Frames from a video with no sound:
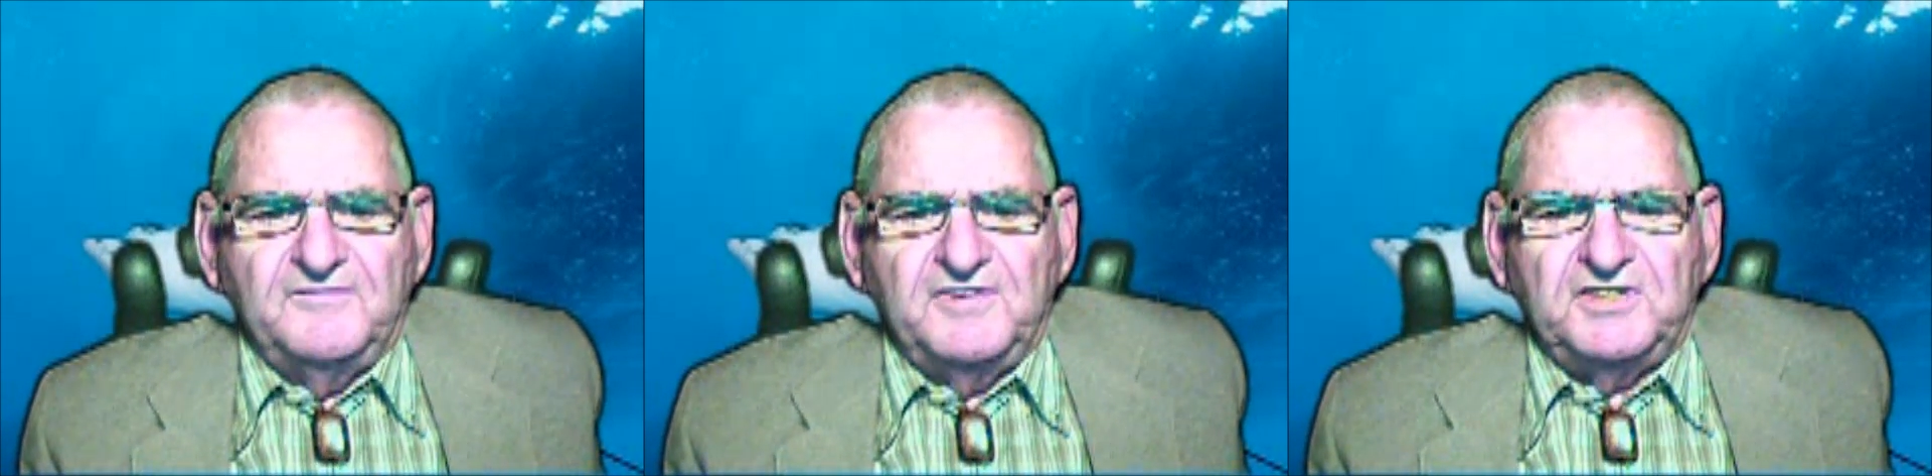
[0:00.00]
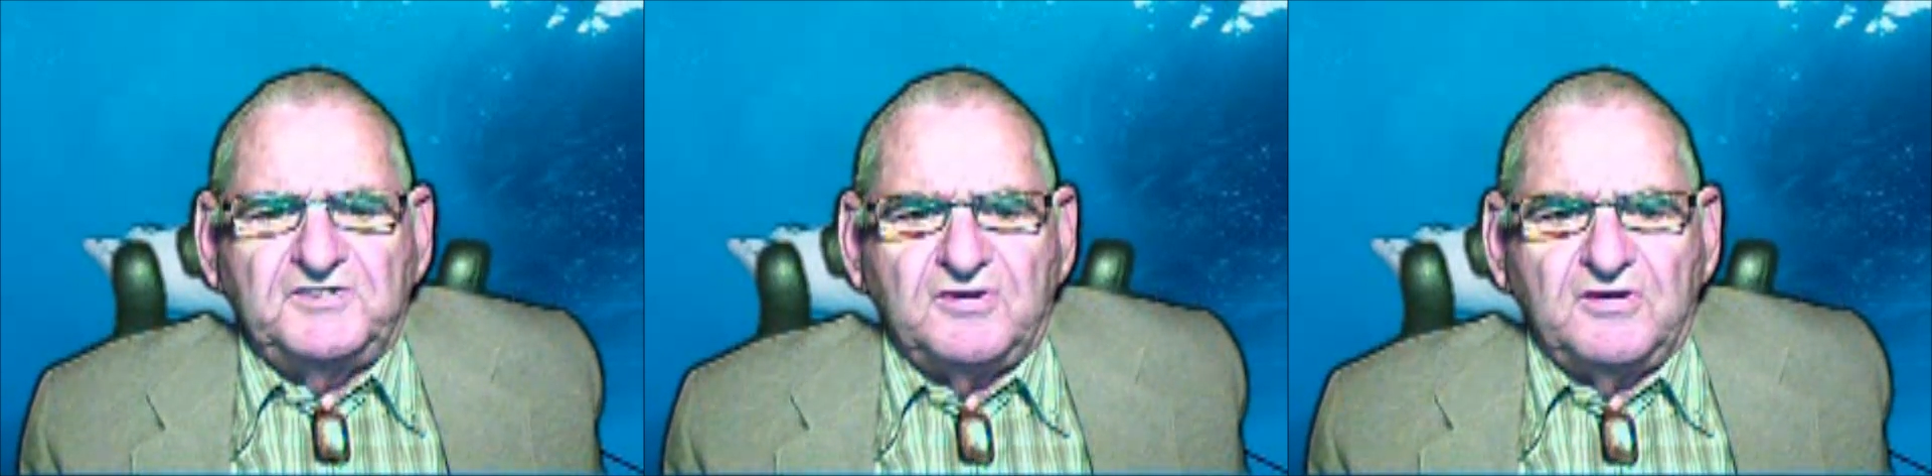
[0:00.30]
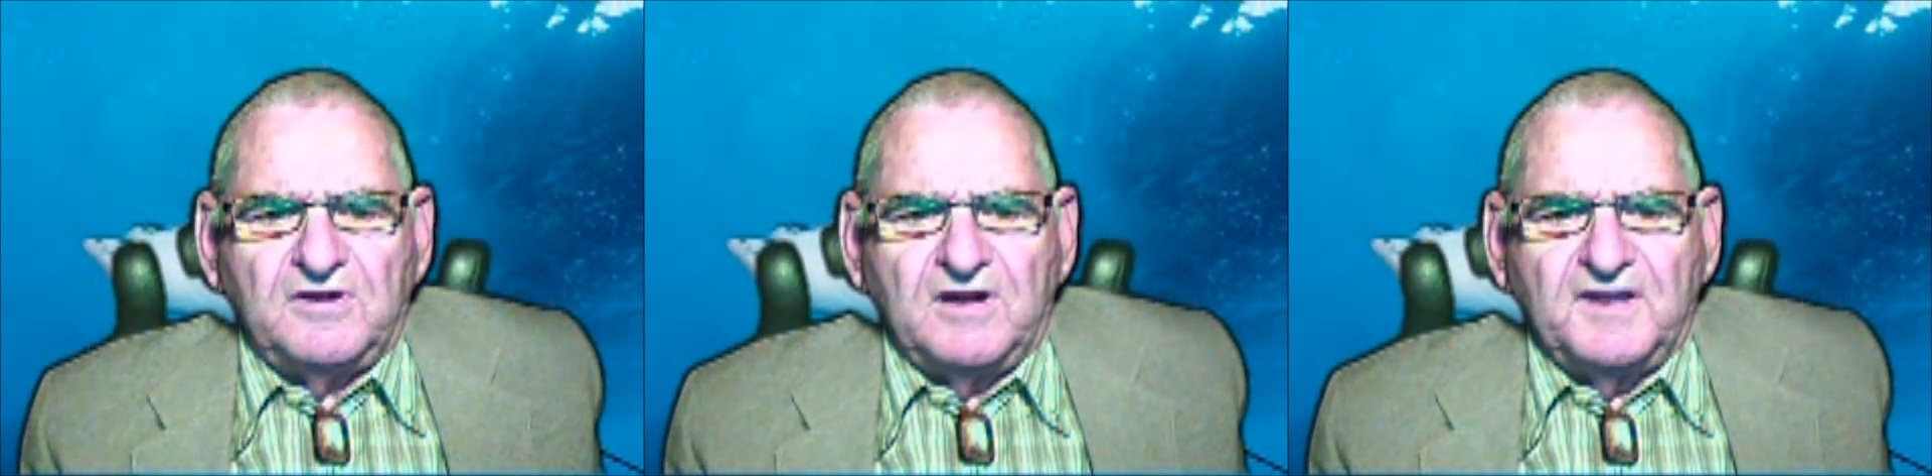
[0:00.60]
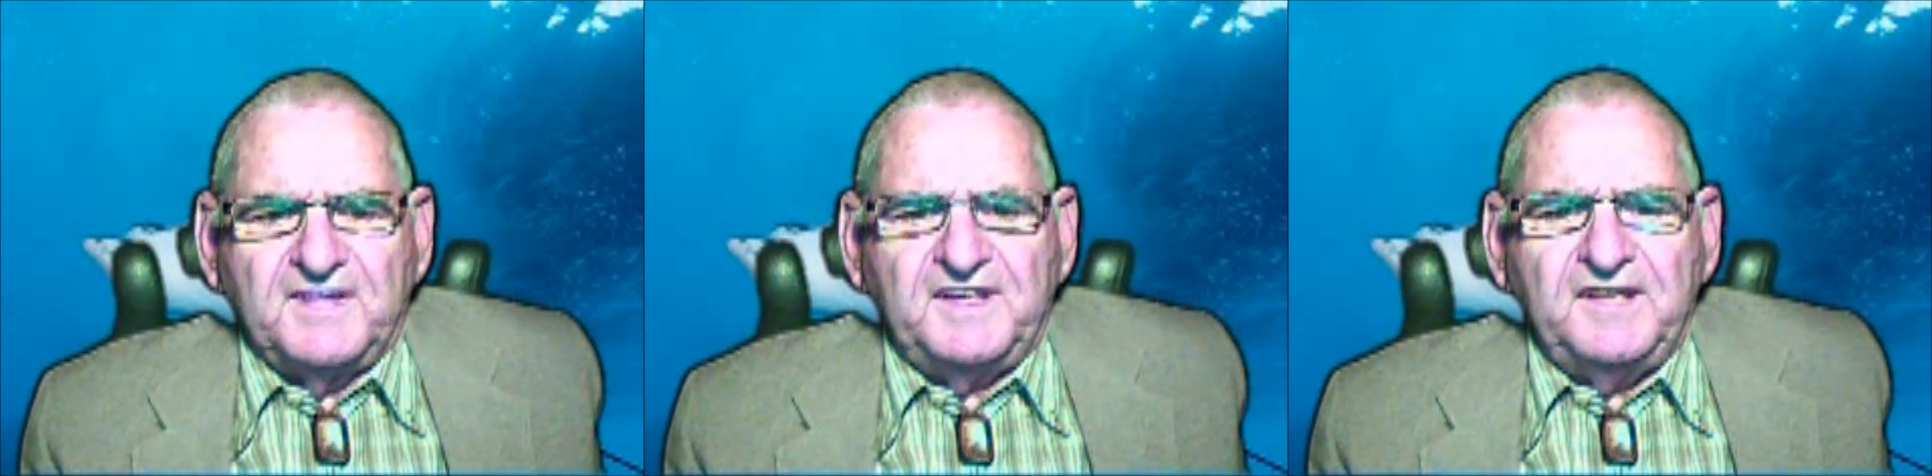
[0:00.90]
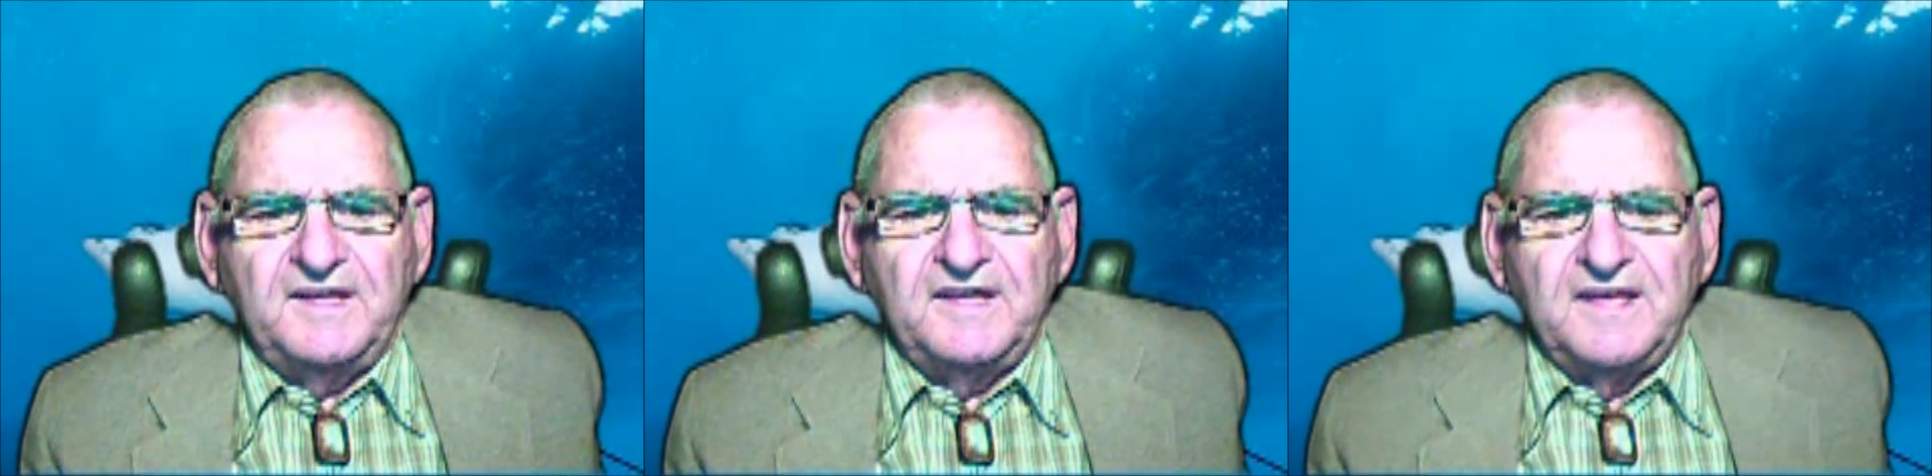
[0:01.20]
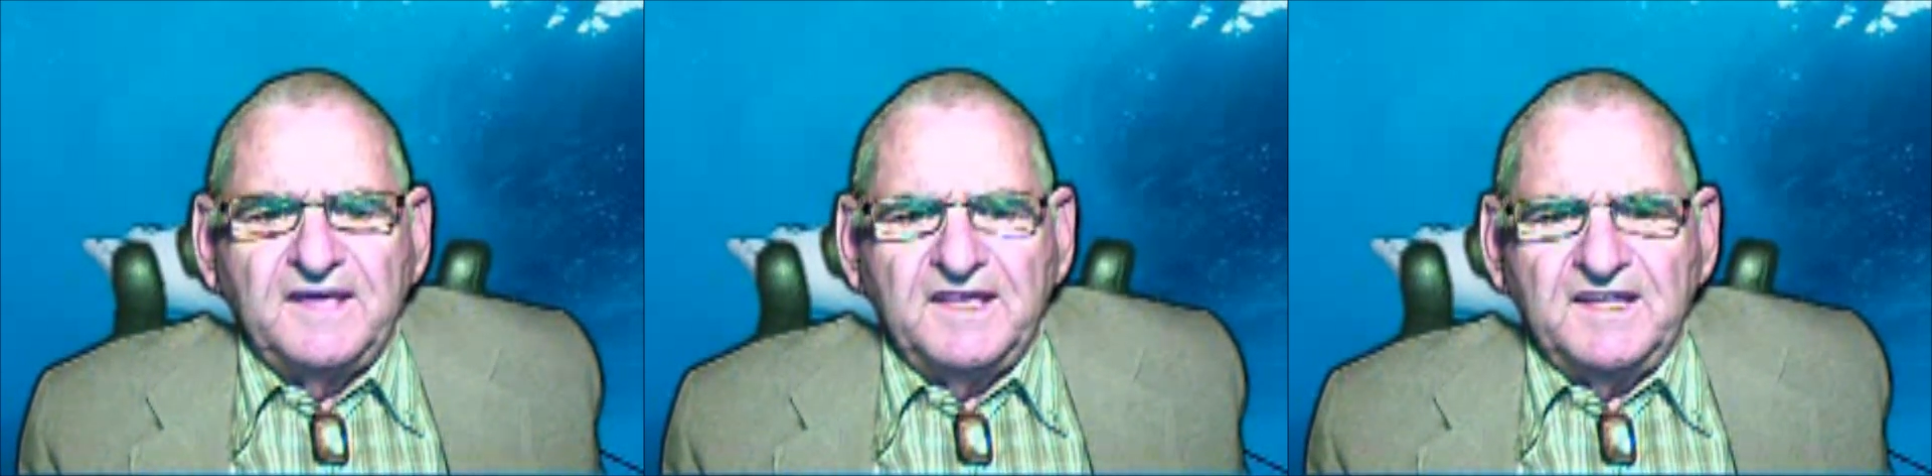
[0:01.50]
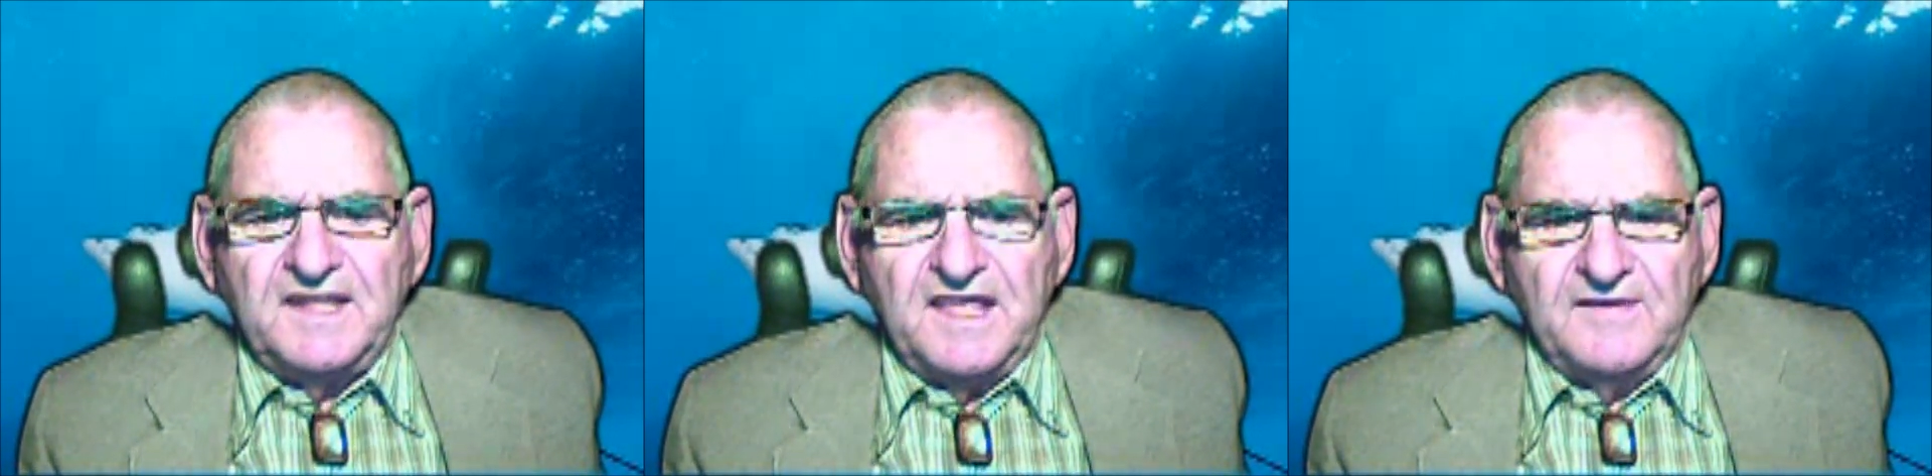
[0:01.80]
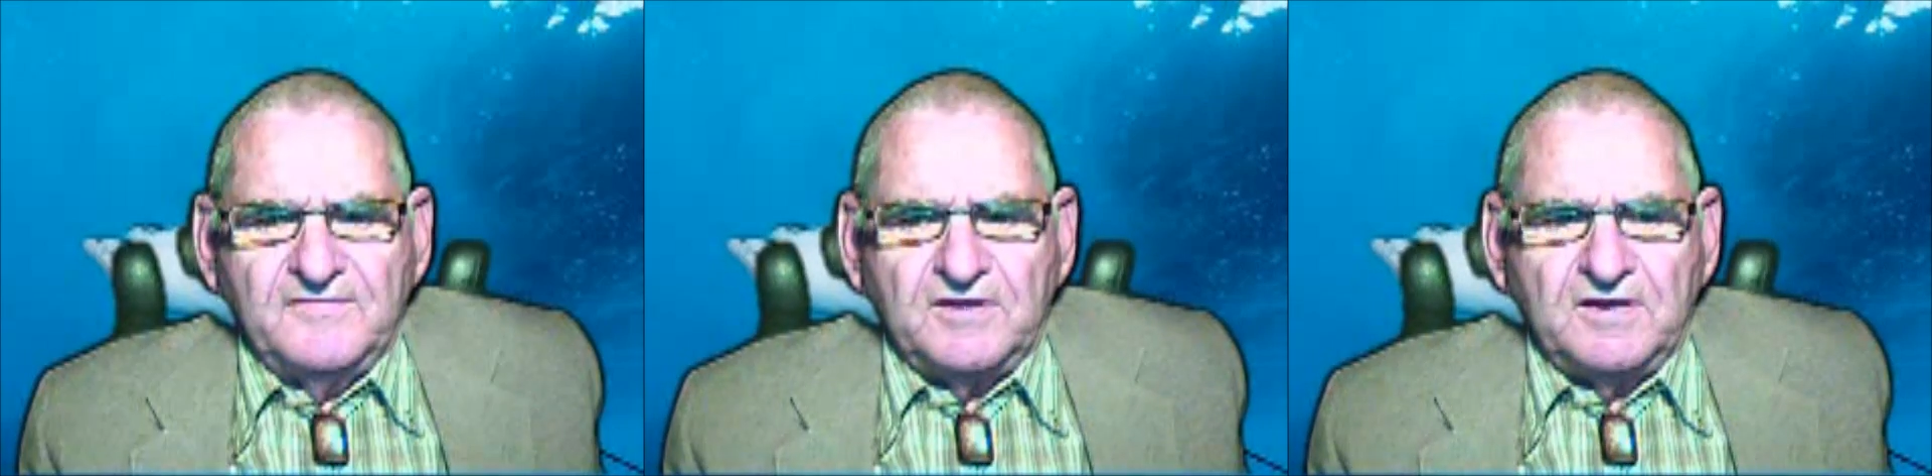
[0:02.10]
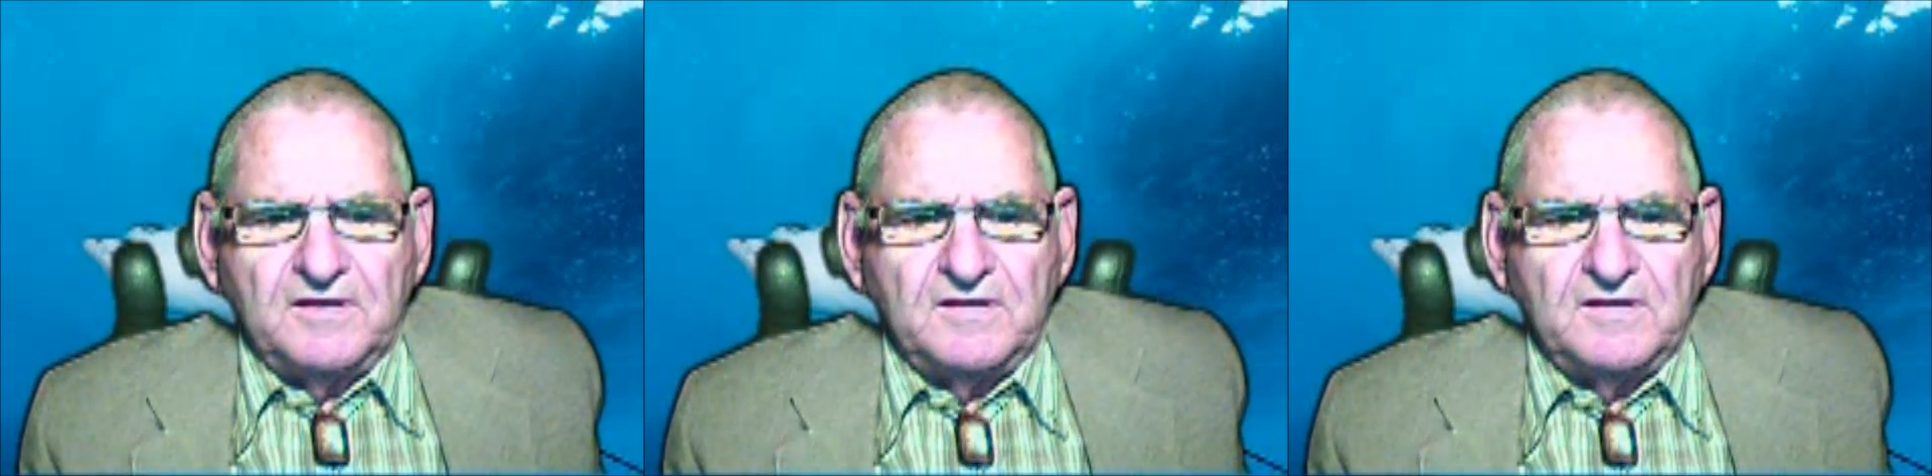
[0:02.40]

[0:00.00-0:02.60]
eternity in heaven.